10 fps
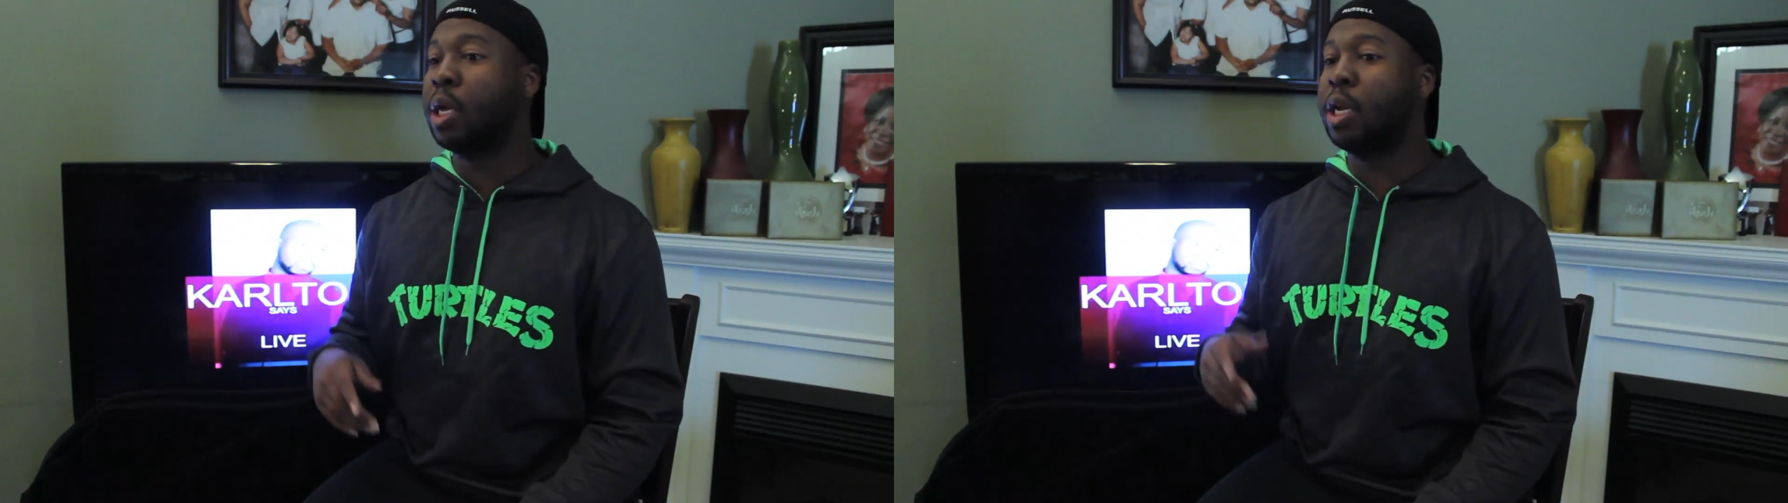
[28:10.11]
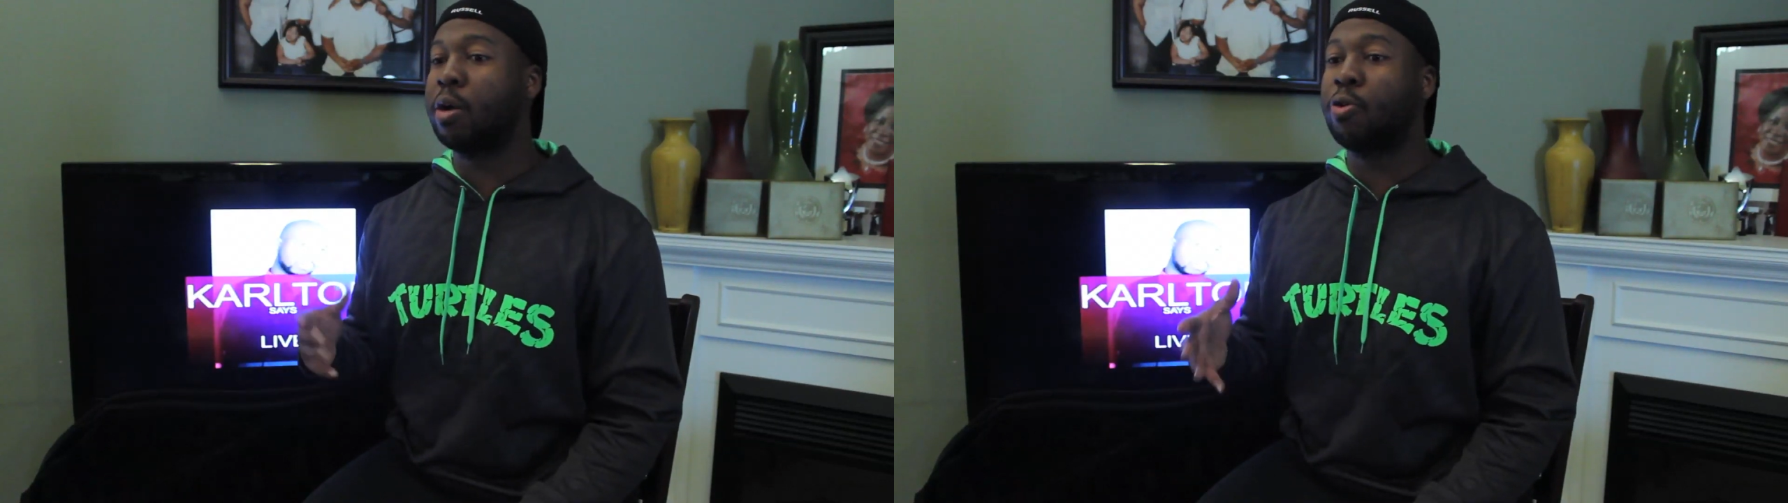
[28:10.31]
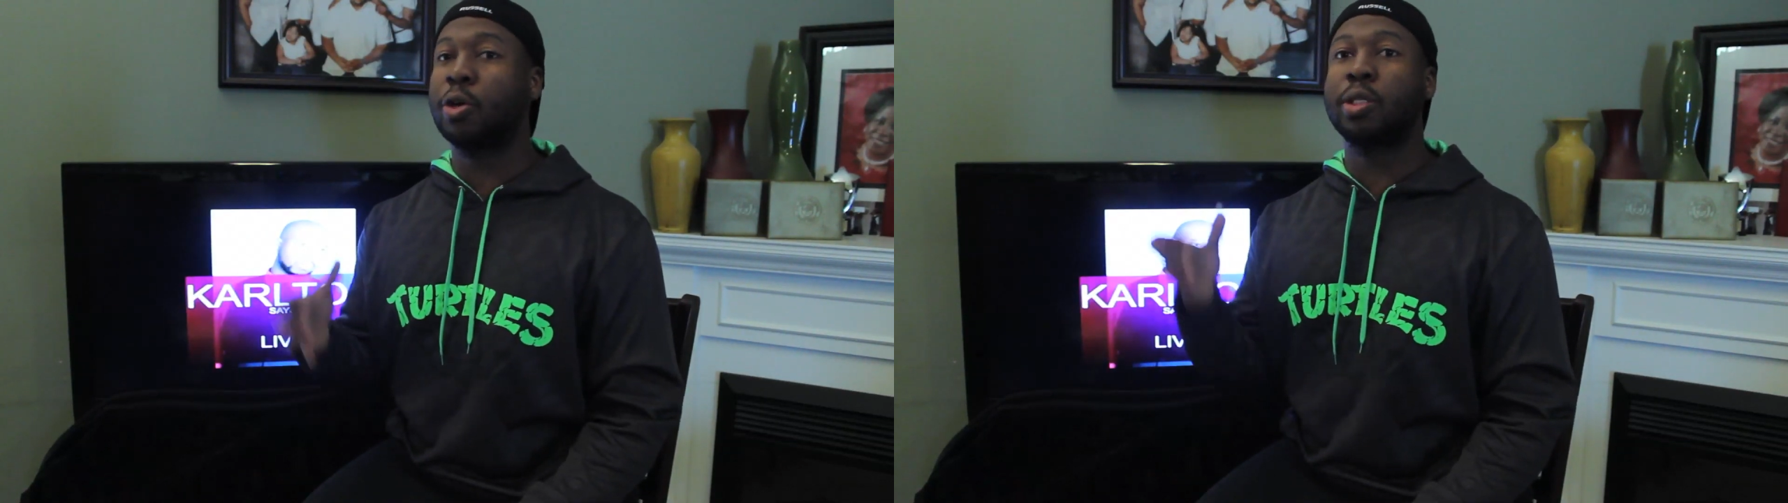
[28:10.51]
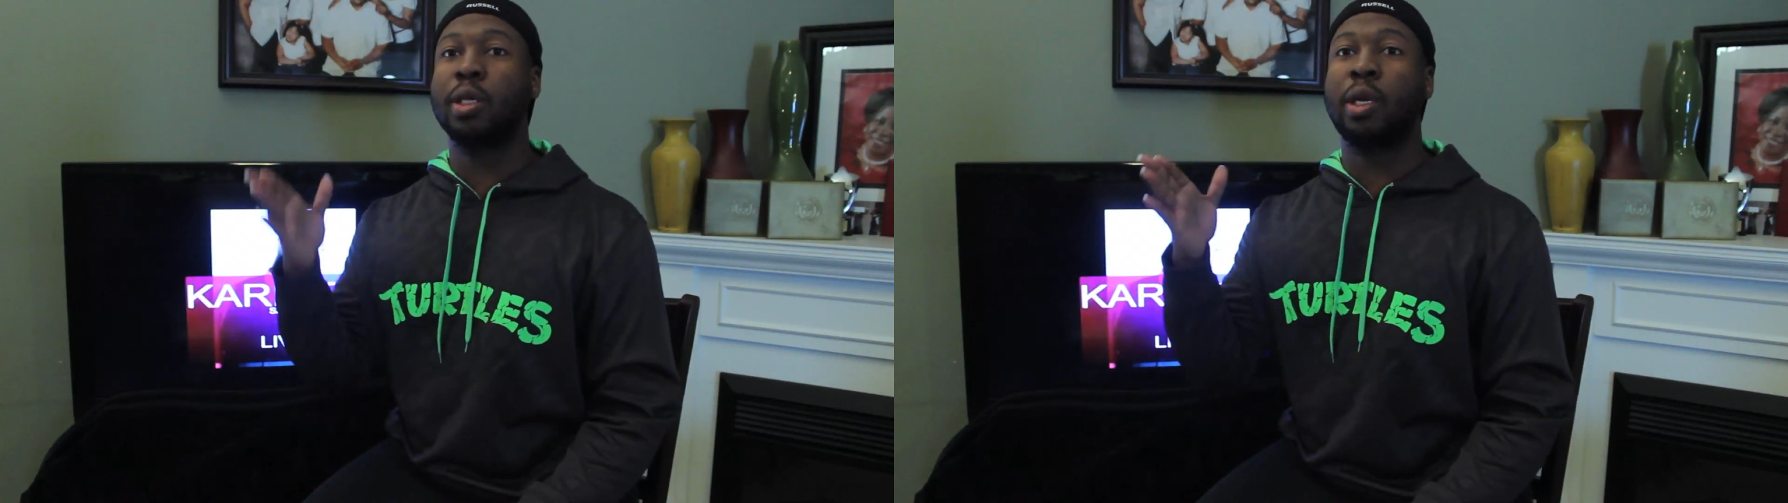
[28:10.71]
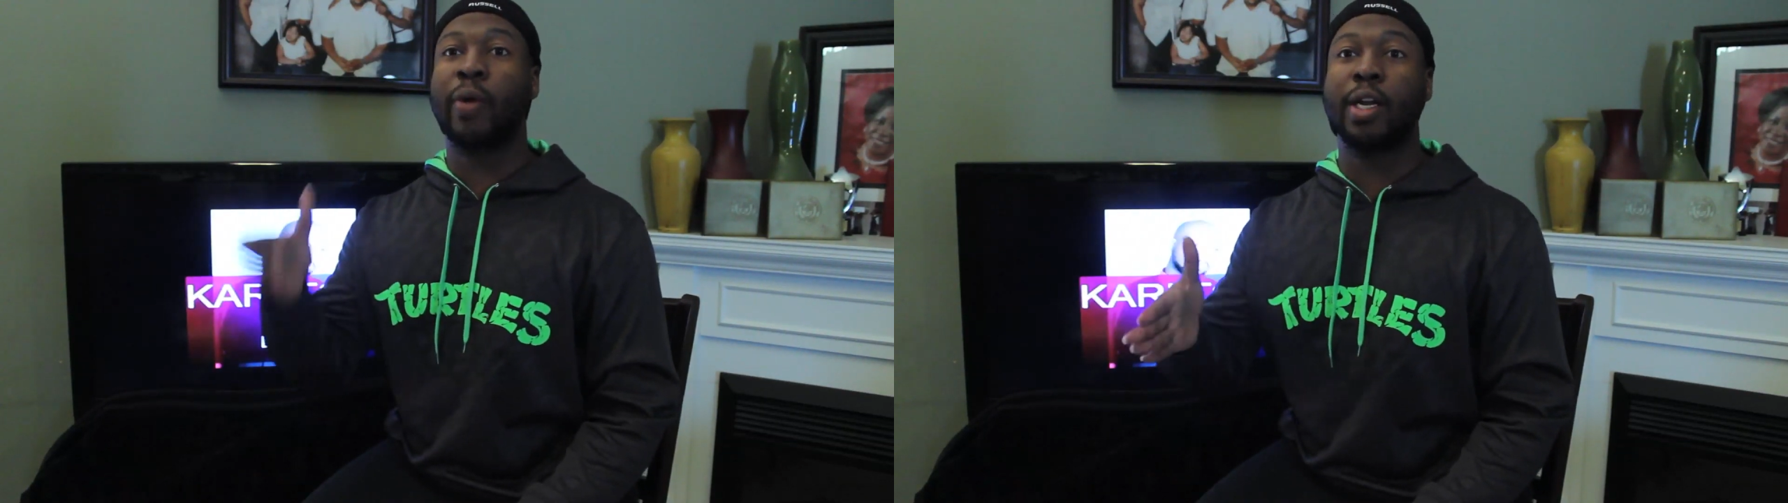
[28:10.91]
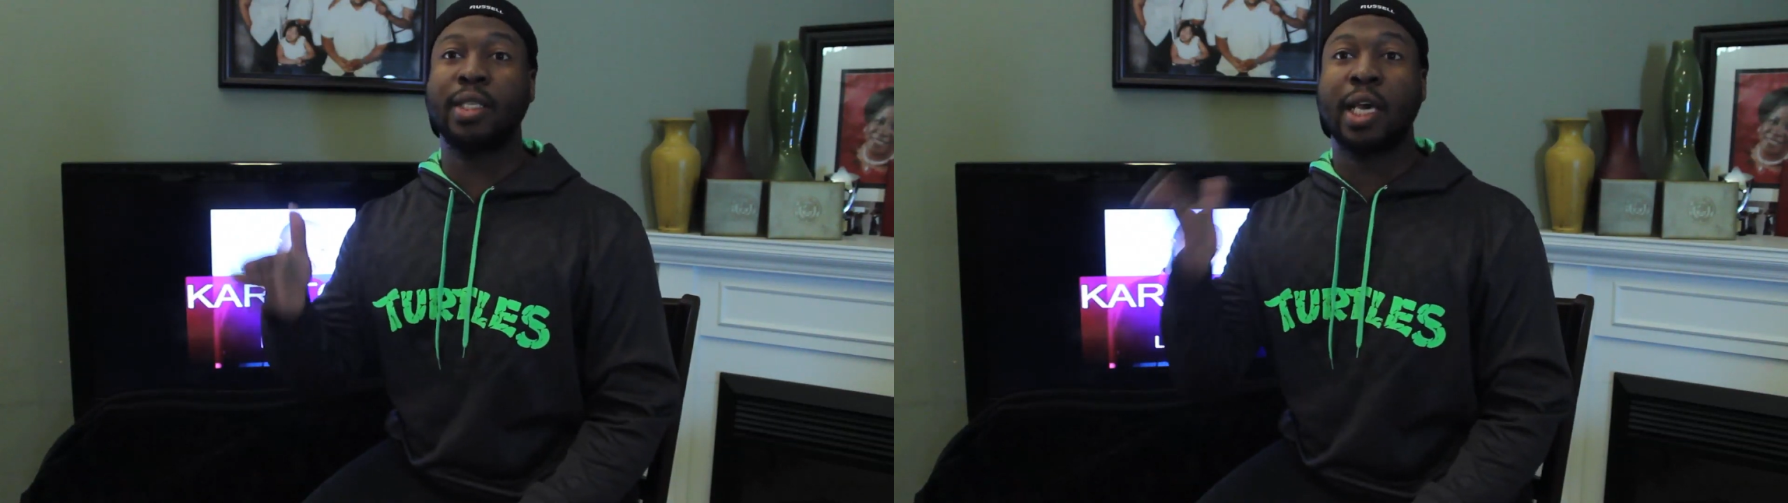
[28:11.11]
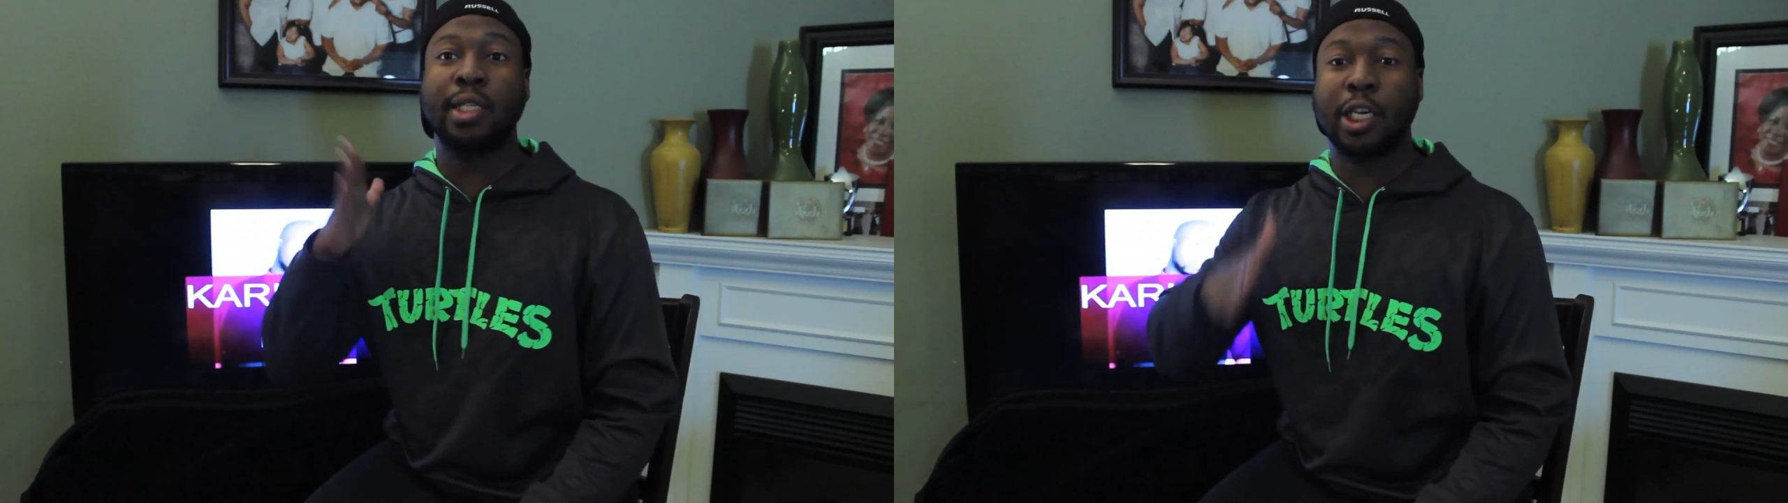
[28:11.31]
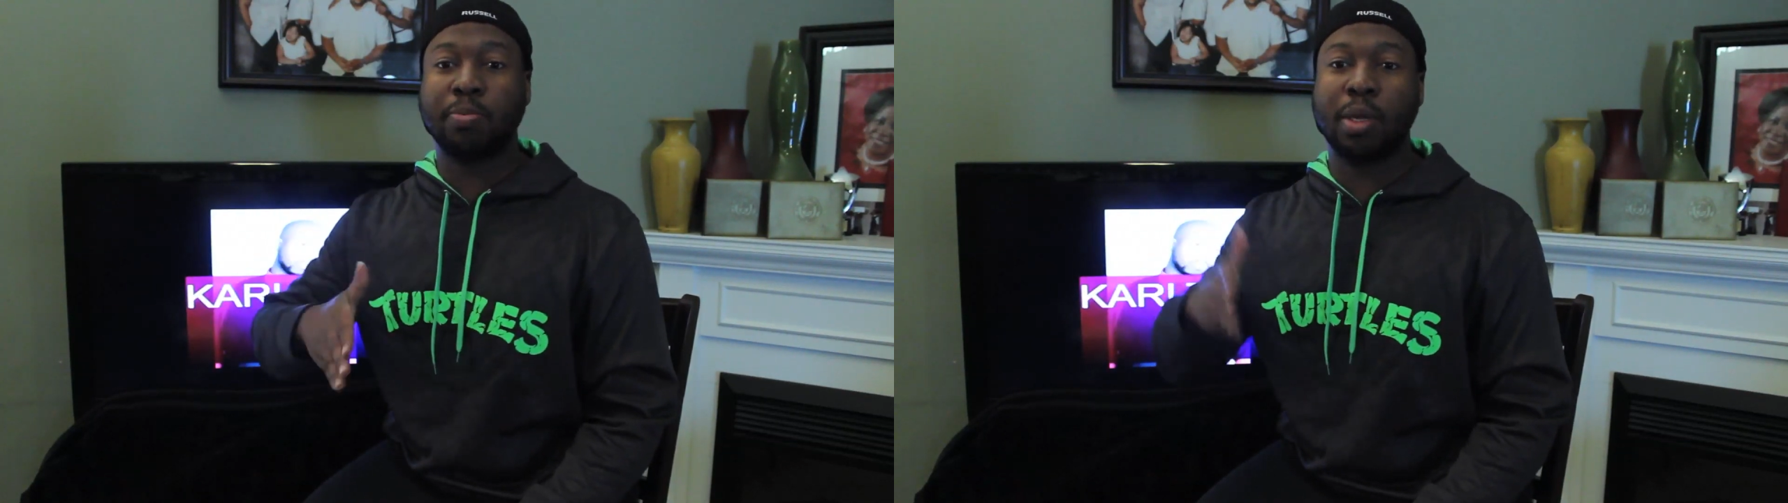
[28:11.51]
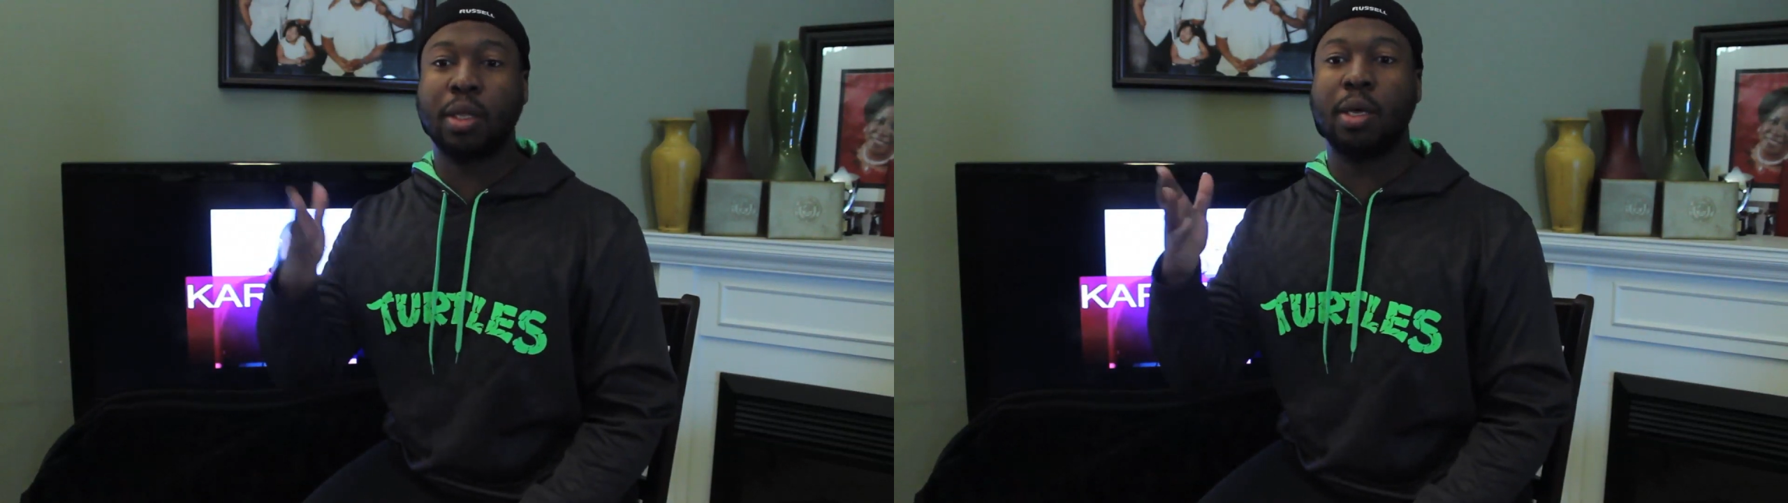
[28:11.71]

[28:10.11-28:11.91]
Then of course Raina's ex-husband,